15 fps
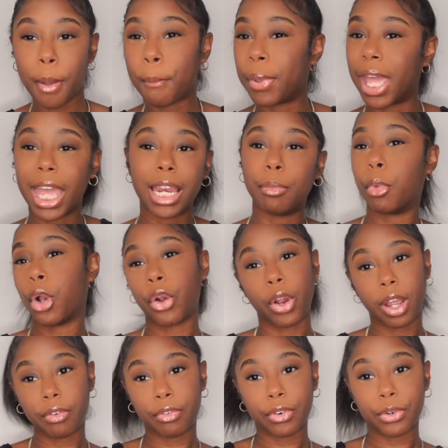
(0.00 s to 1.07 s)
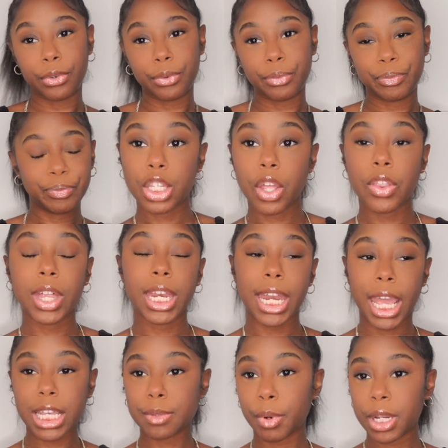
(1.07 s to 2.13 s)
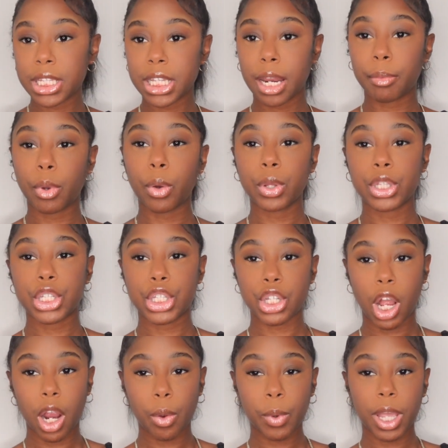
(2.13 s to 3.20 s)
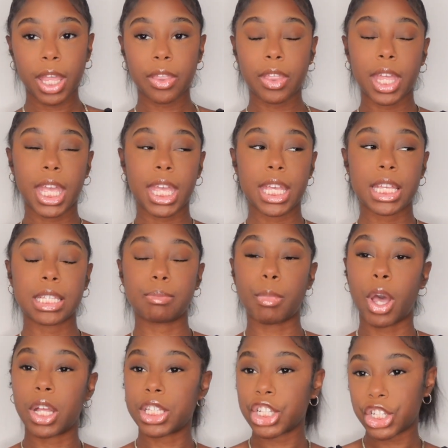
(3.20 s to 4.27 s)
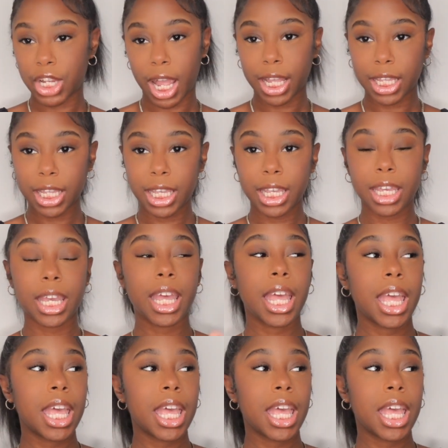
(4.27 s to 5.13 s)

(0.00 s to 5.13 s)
be any more grateful. So the next person I'm going to start with is my Auntie Jackie.